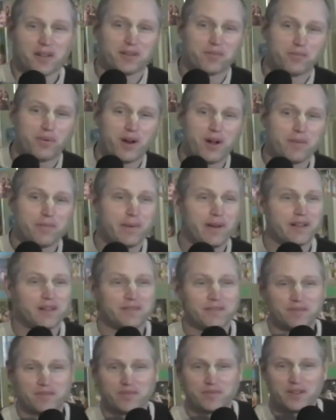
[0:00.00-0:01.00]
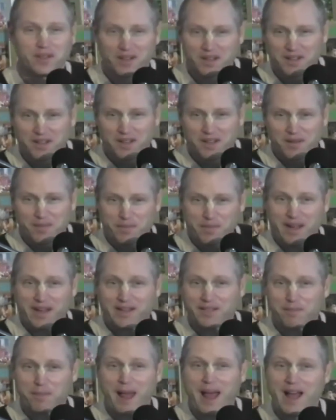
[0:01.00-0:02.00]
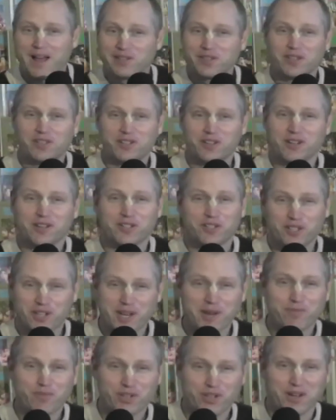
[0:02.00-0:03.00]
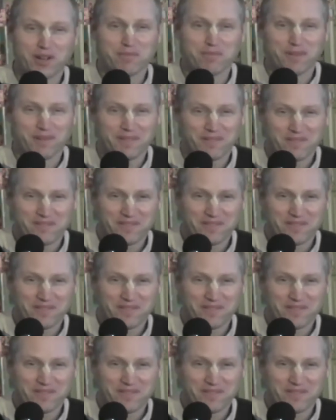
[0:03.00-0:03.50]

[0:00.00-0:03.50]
Like Prabhupada begged passage on a steamship